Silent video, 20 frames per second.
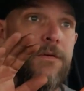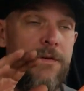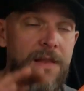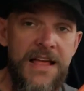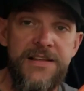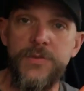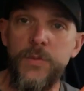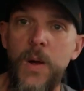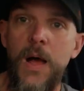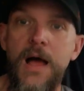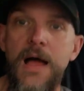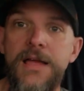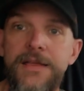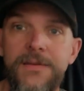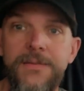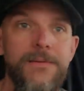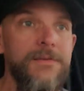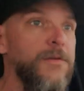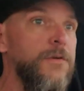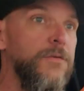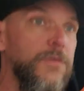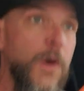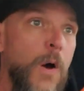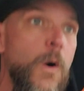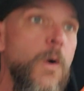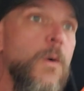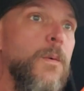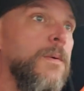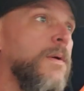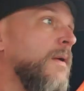That's why you
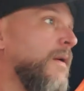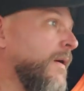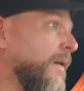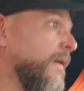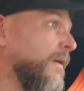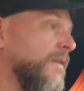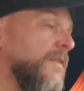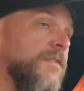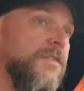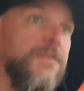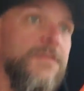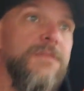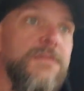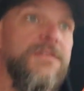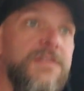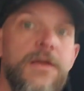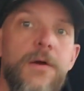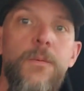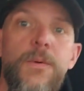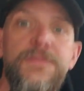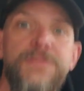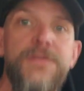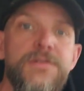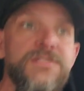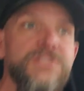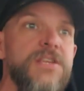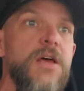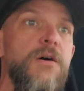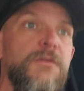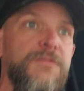don't deal with your
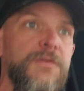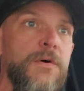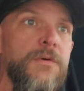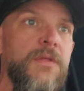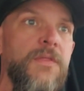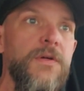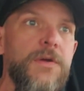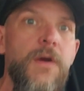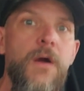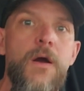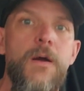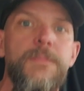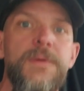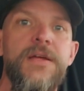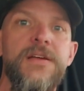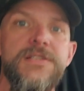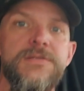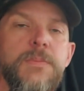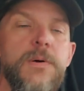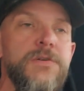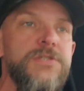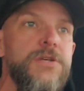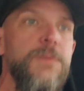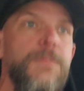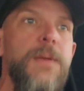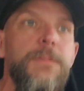cell phone in the car, because most of you